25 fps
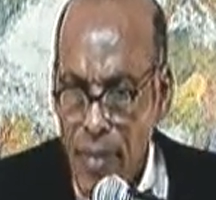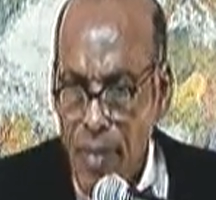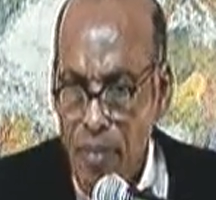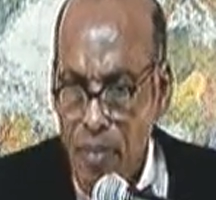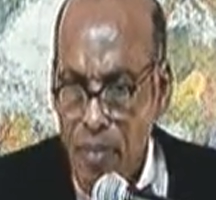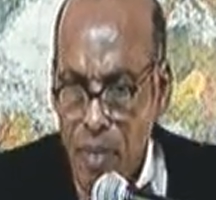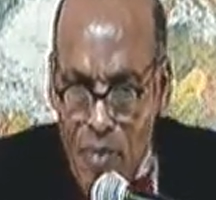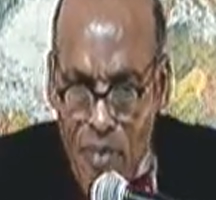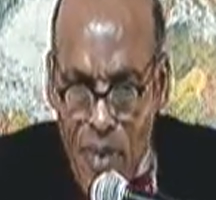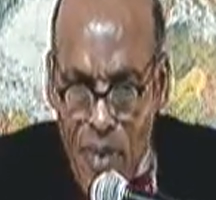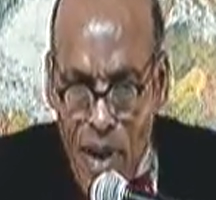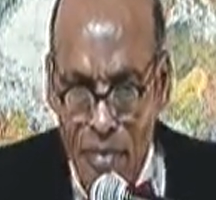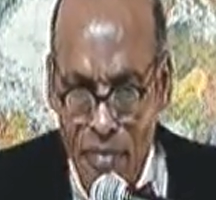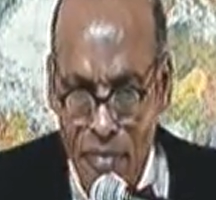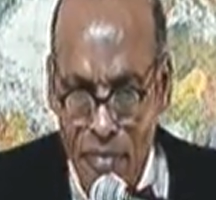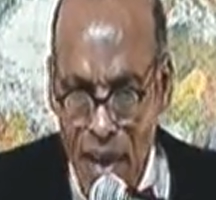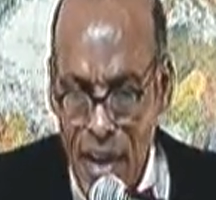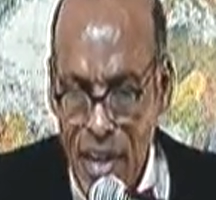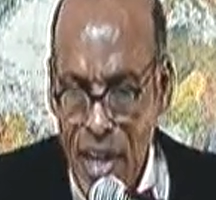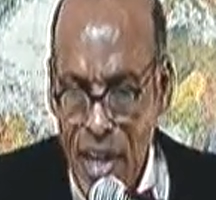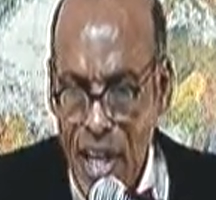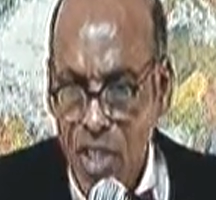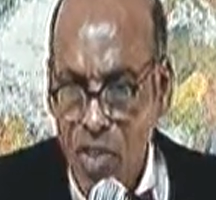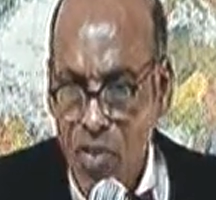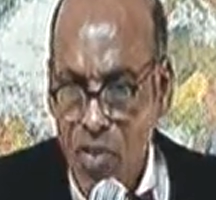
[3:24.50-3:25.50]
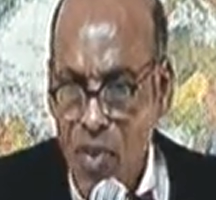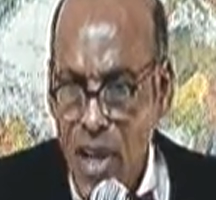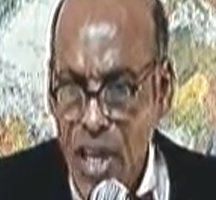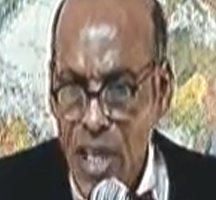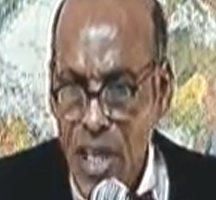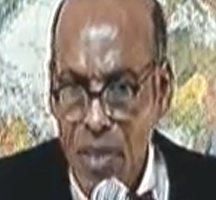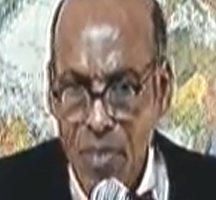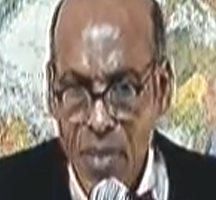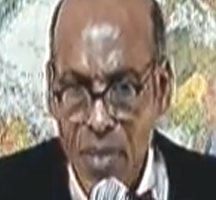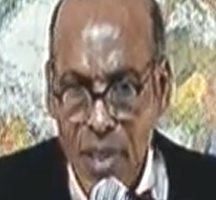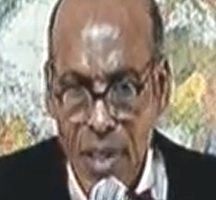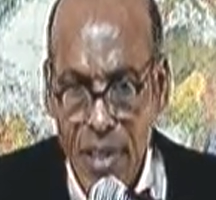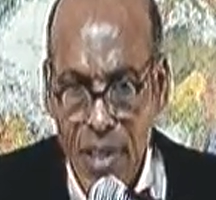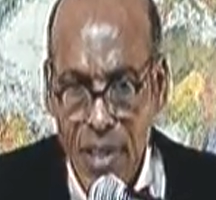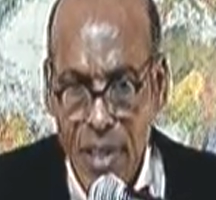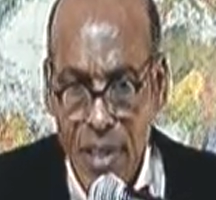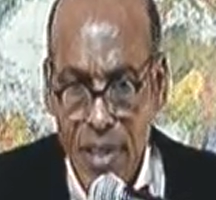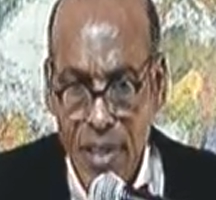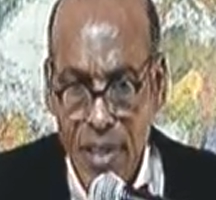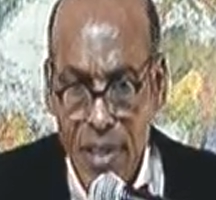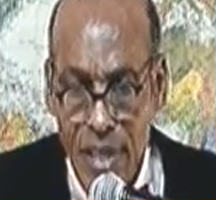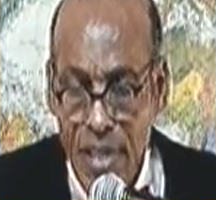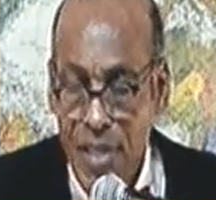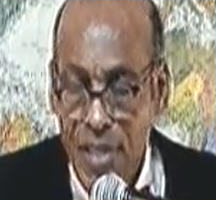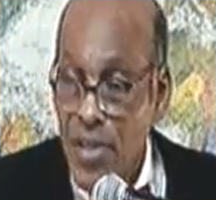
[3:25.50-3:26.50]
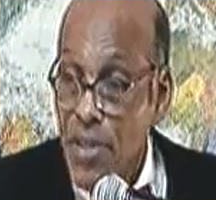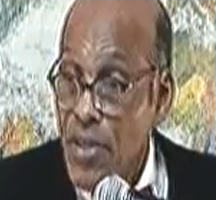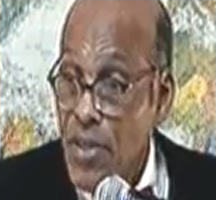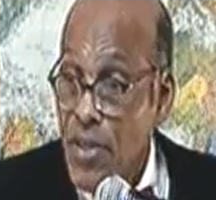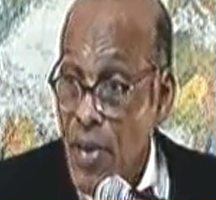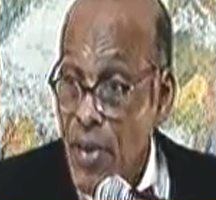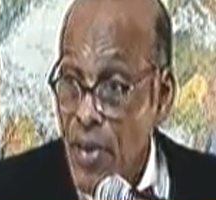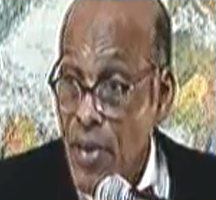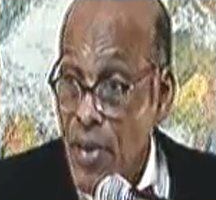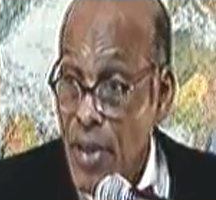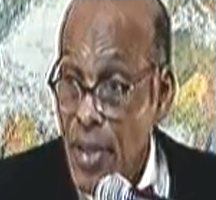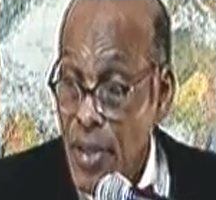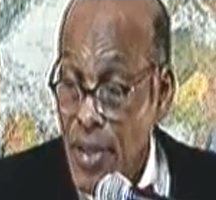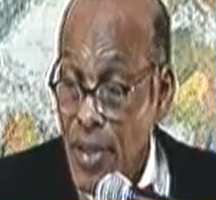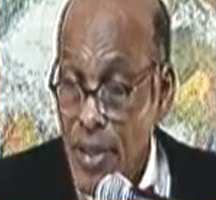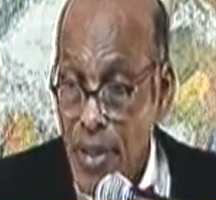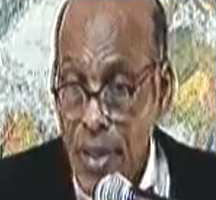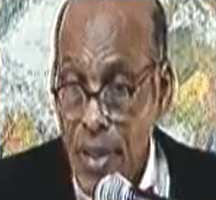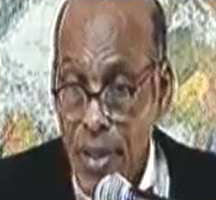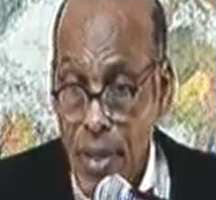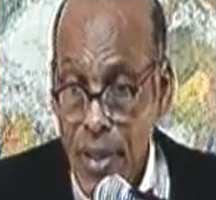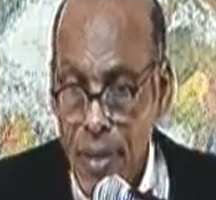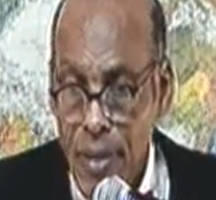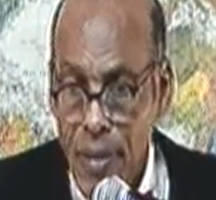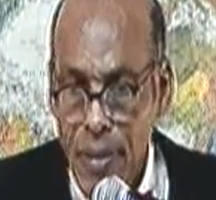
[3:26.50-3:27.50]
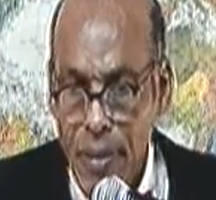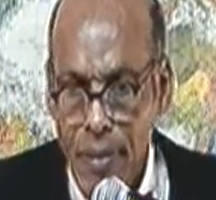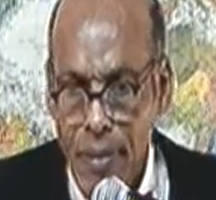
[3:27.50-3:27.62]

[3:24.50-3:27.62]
People might find that strange, but it's necessary, you know,